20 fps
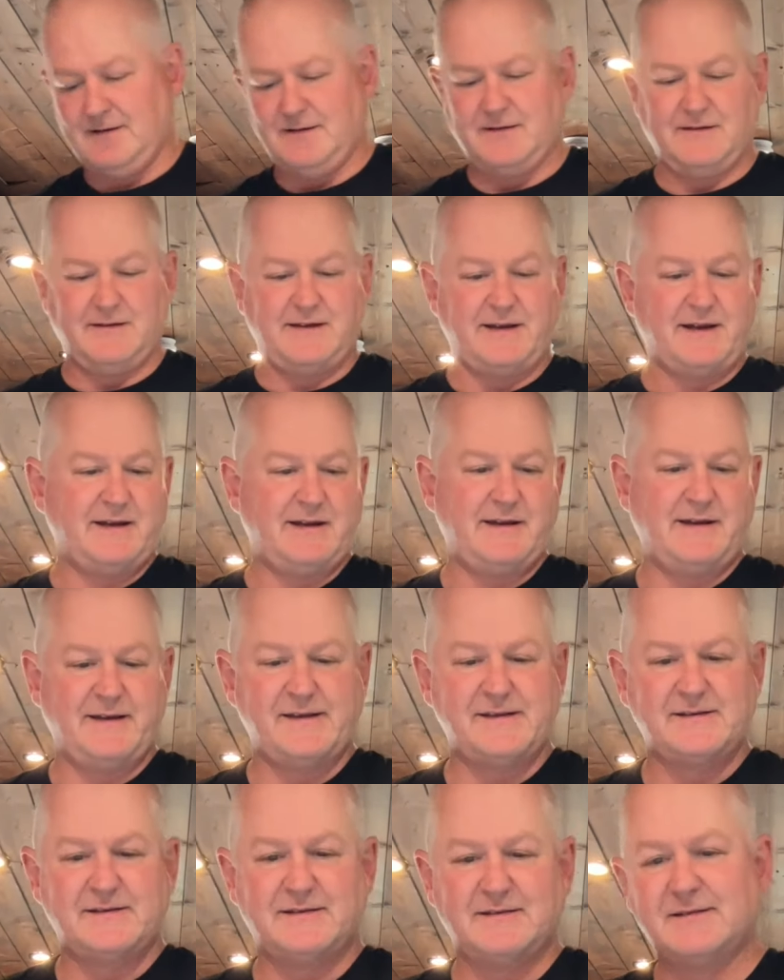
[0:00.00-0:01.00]
That
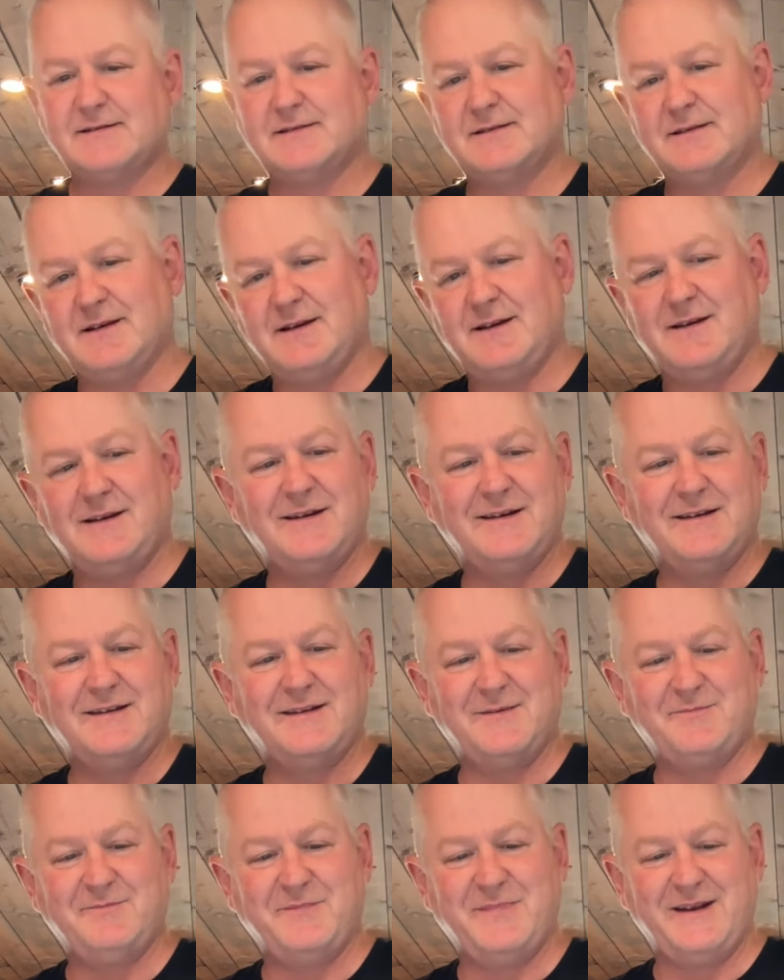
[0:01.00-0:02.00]
is the
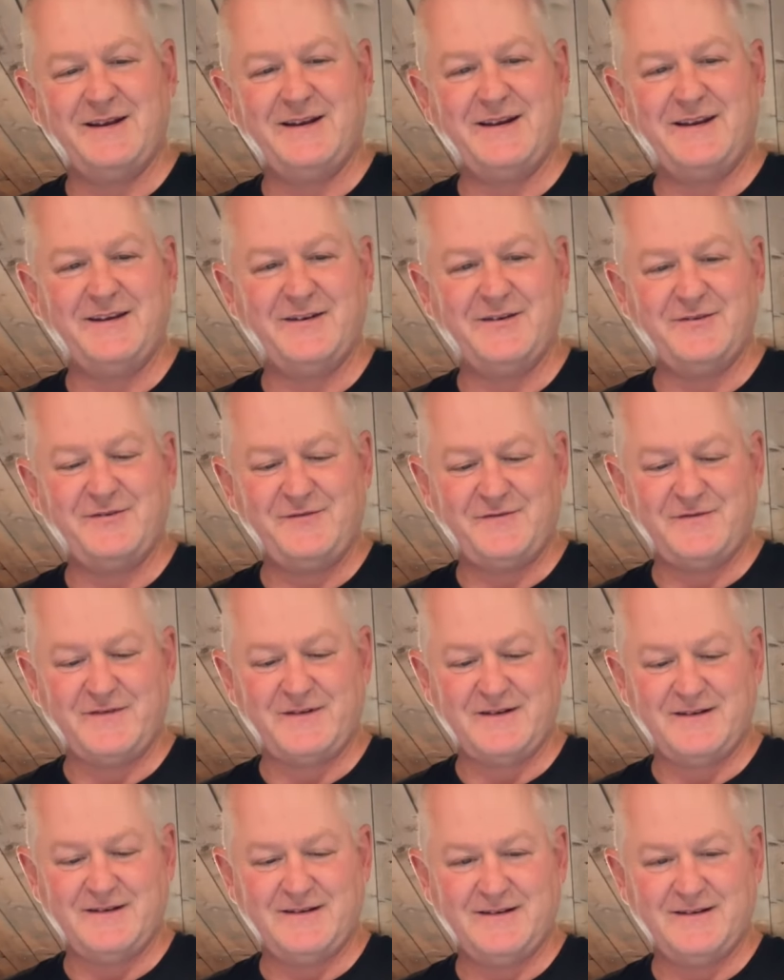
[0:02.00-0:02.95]
mini Hoover.